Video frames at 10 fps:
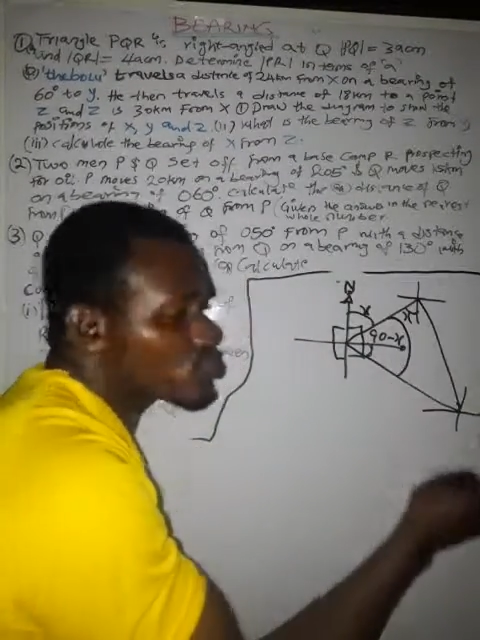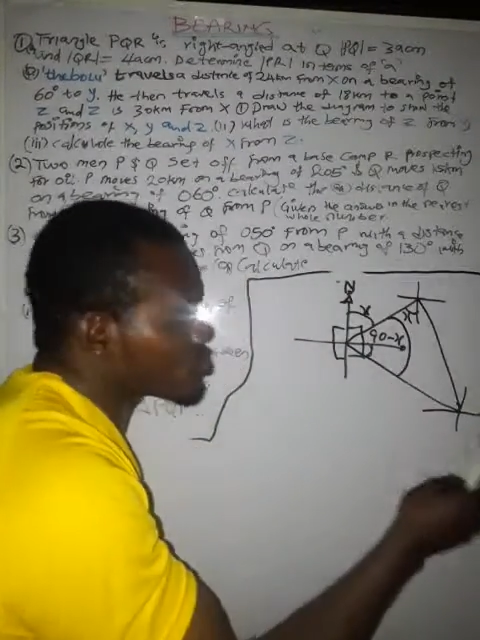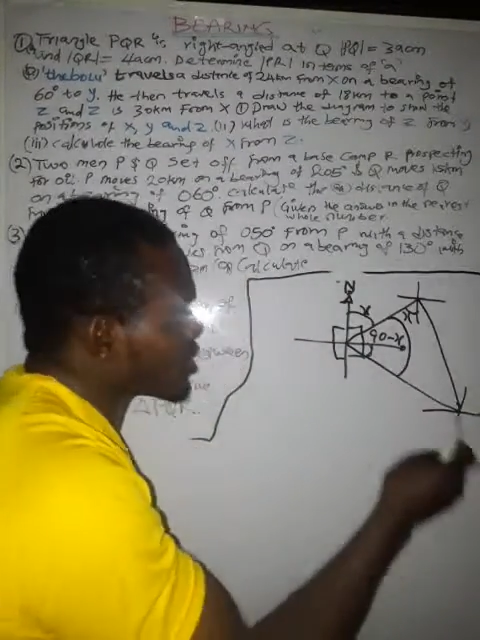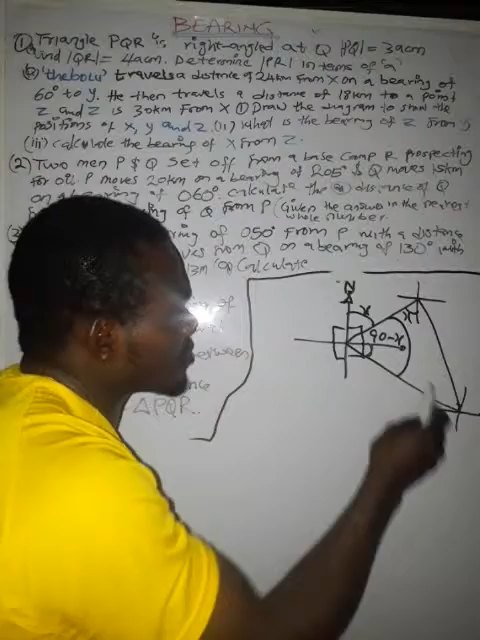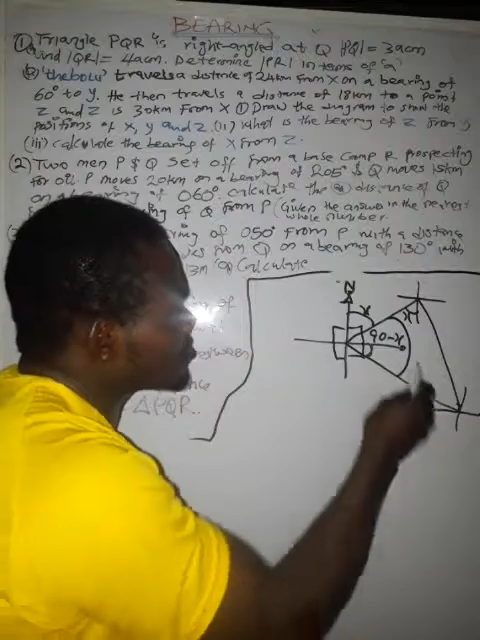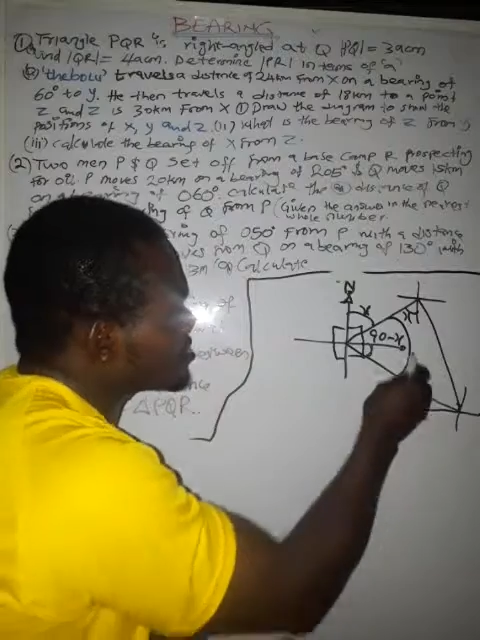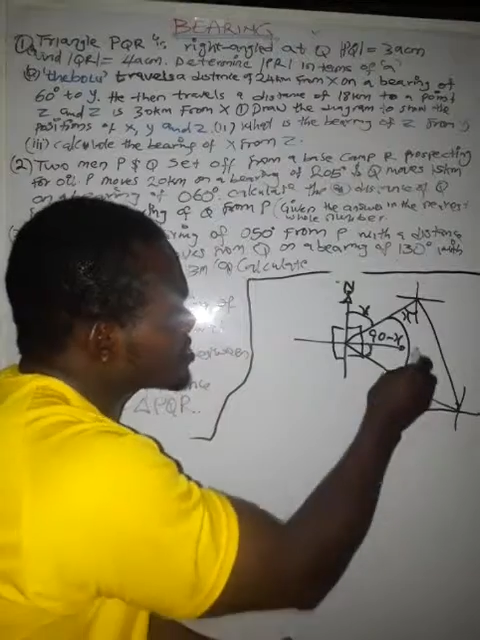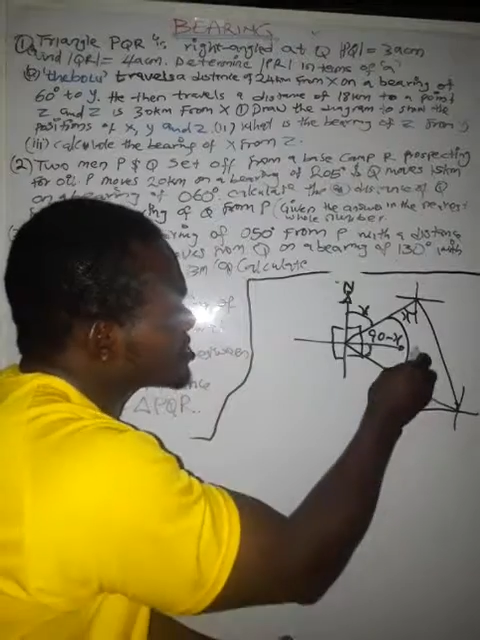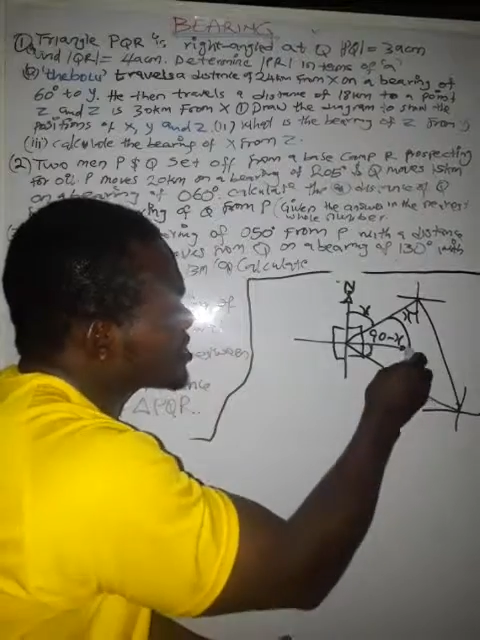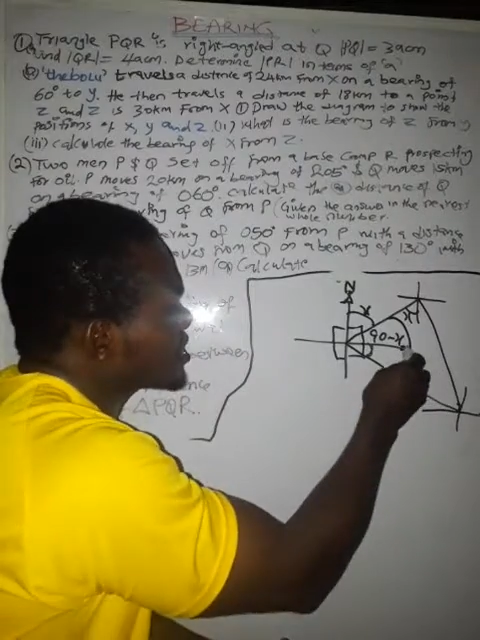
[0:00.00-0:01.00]
to
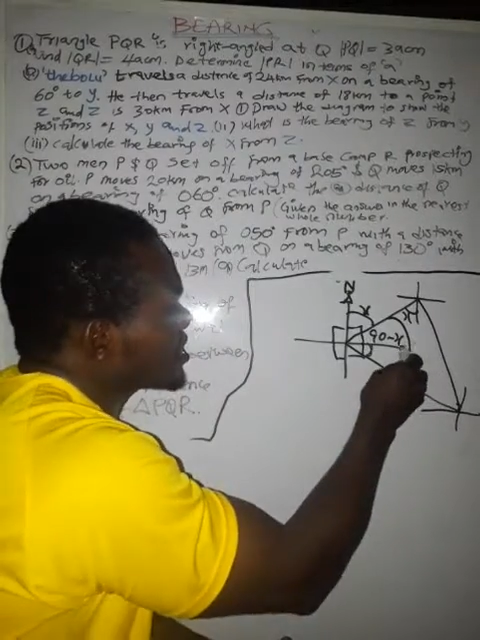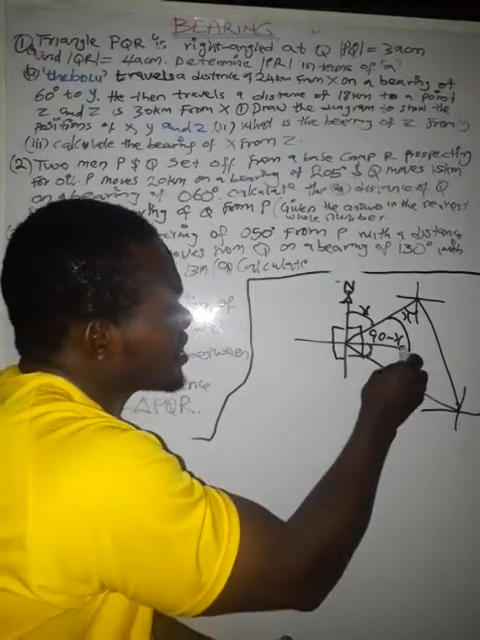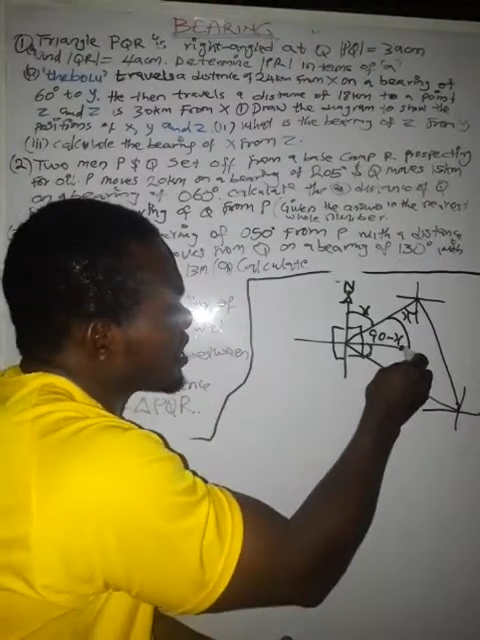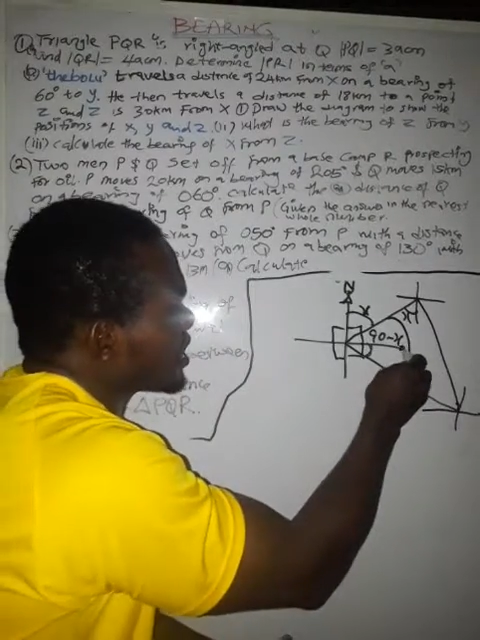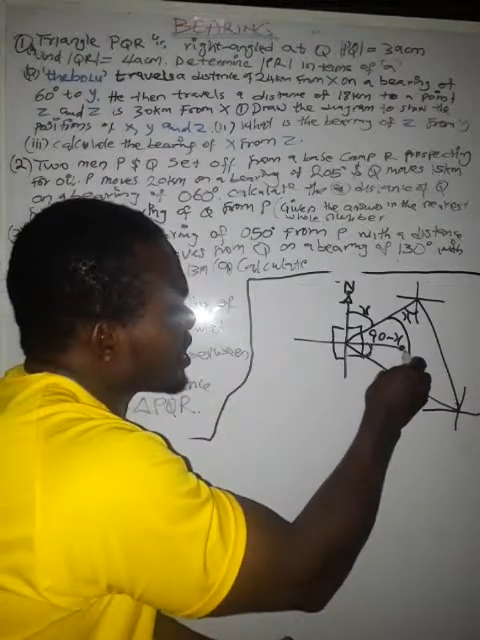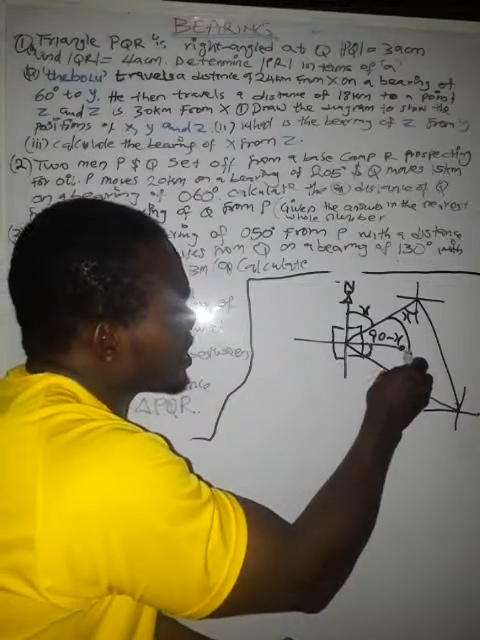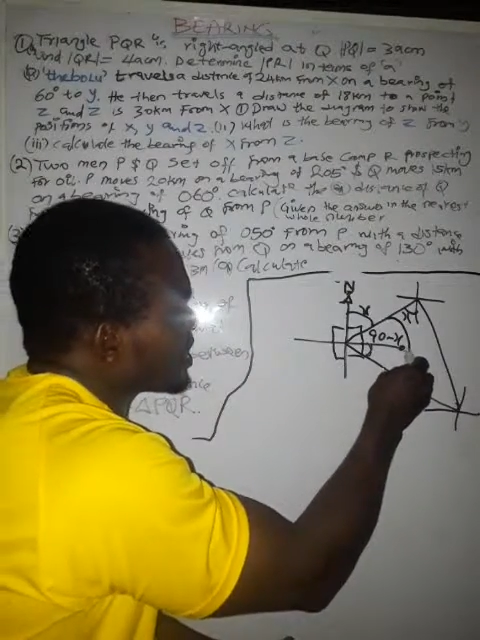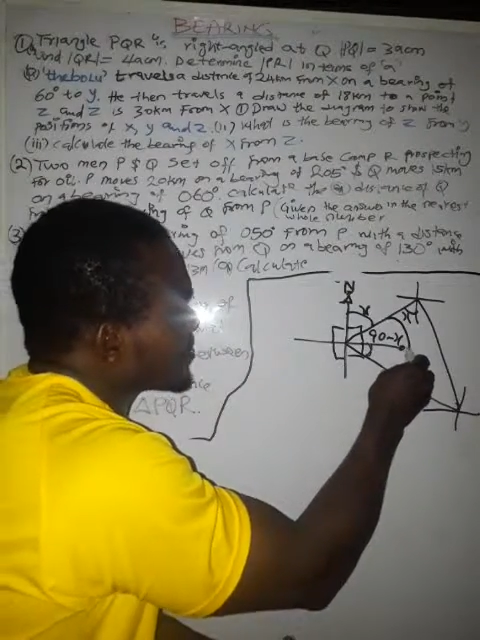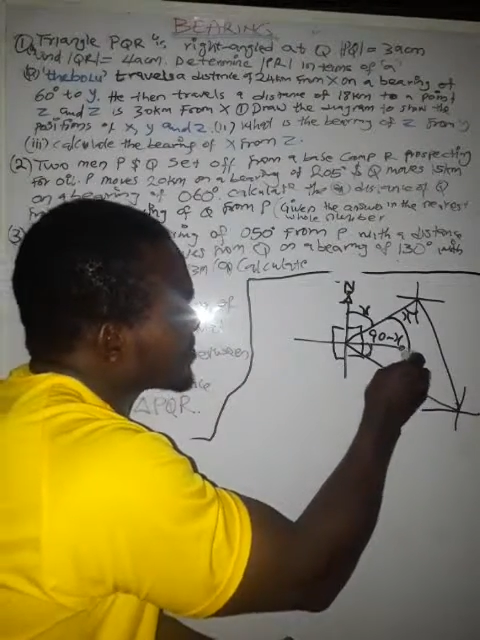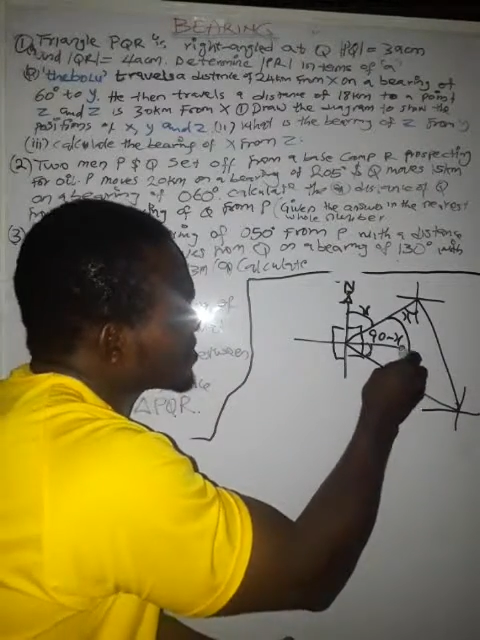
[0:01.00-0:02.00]
calculate
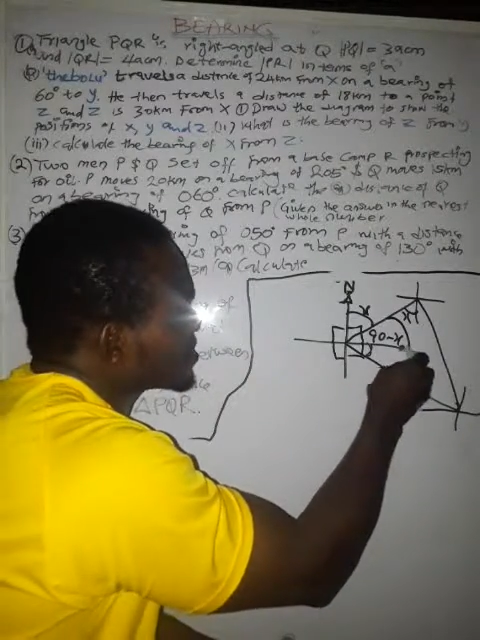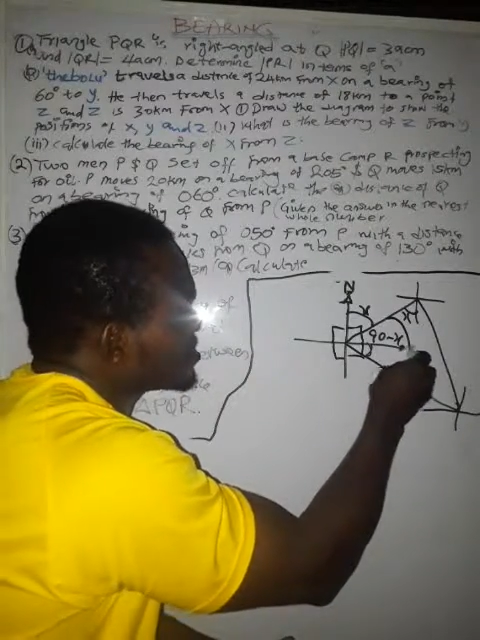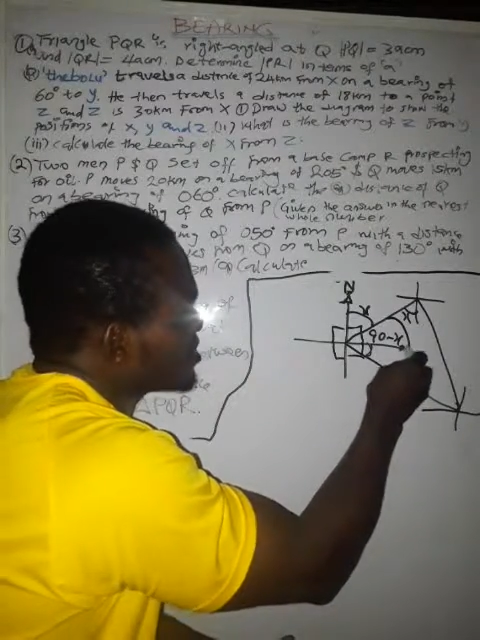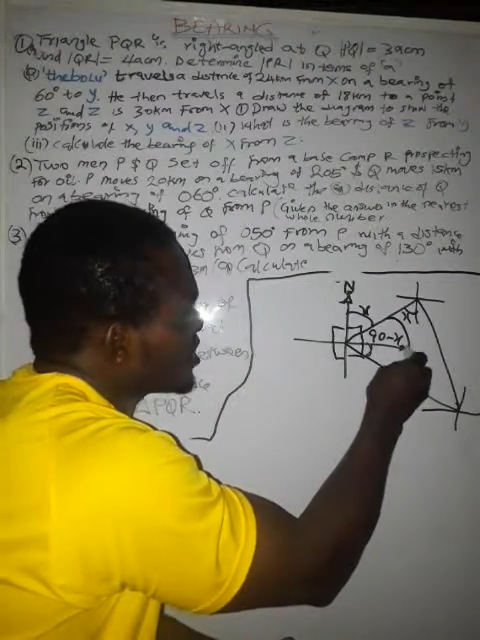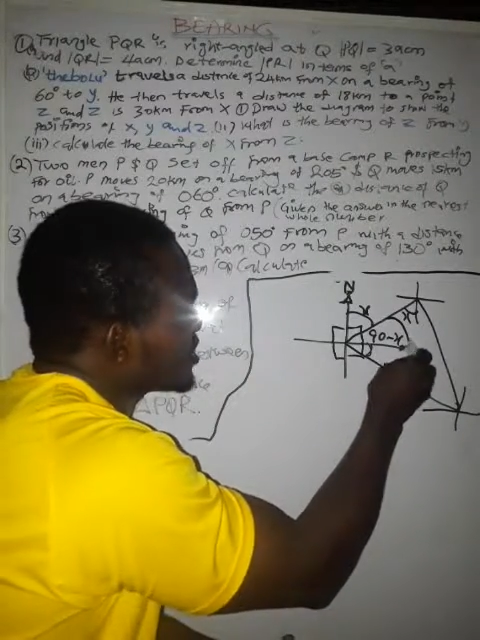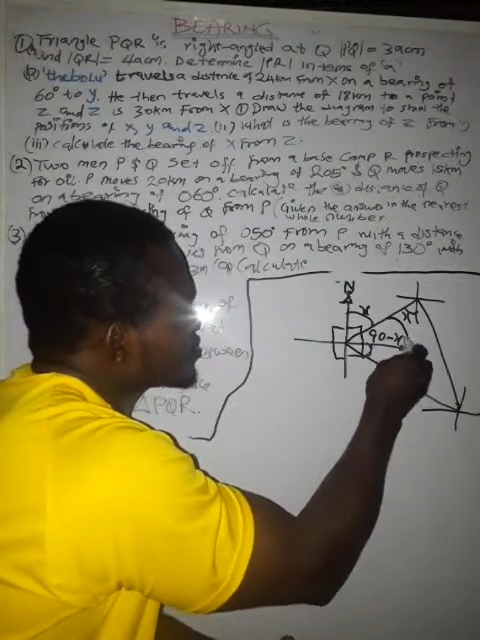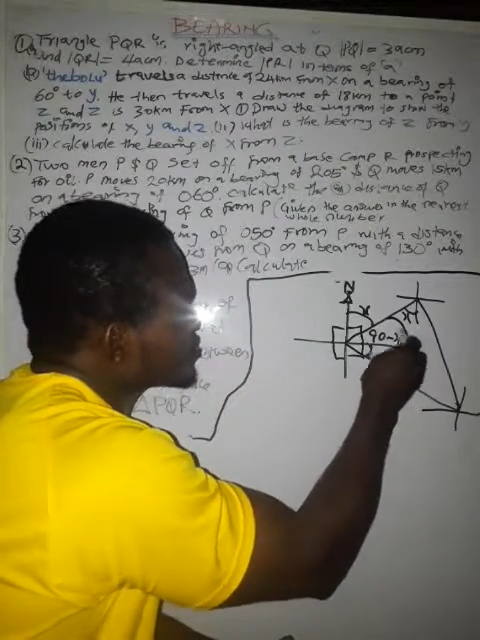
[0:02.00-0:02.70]
here